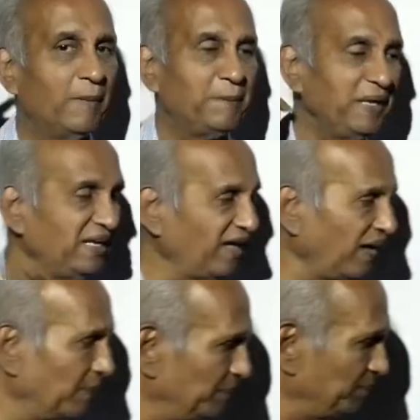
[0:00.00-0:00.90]

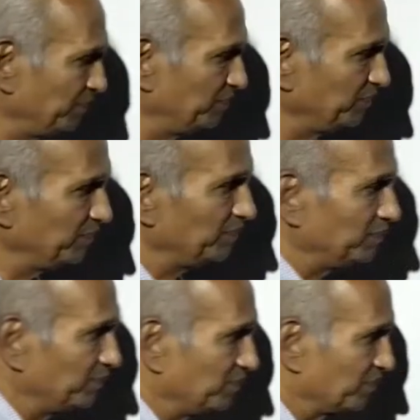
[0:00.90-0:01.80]
Pinna.
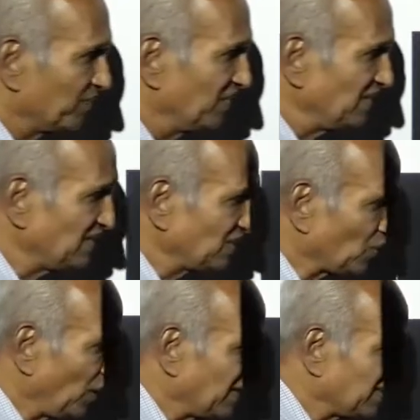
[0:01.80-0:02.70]
This is
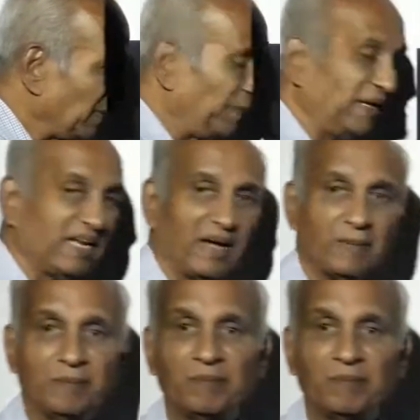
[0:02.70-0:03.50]
called as the pinna.